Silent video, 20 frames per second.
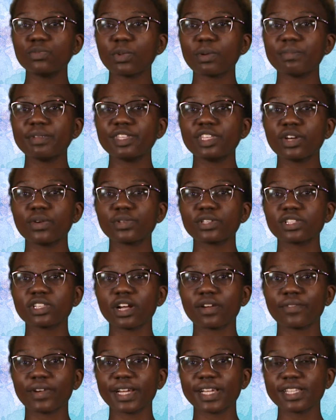when we know it's
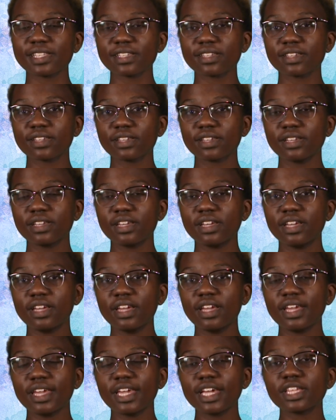not right.
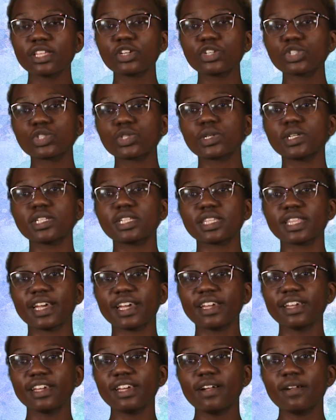In our story
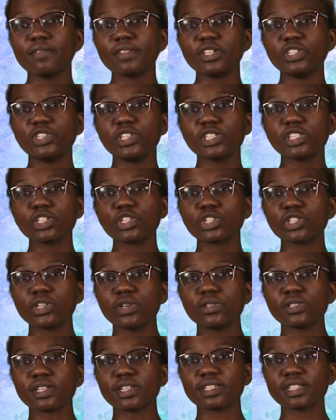today, Jesus
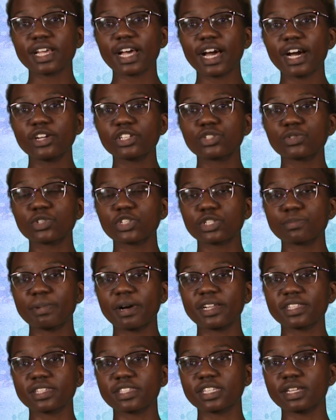shows us how to
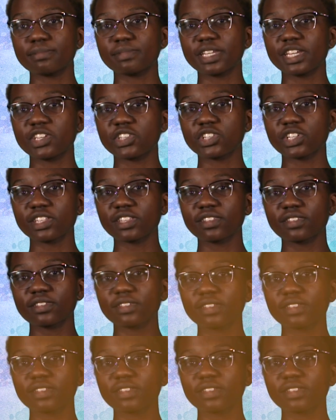respond to temptation.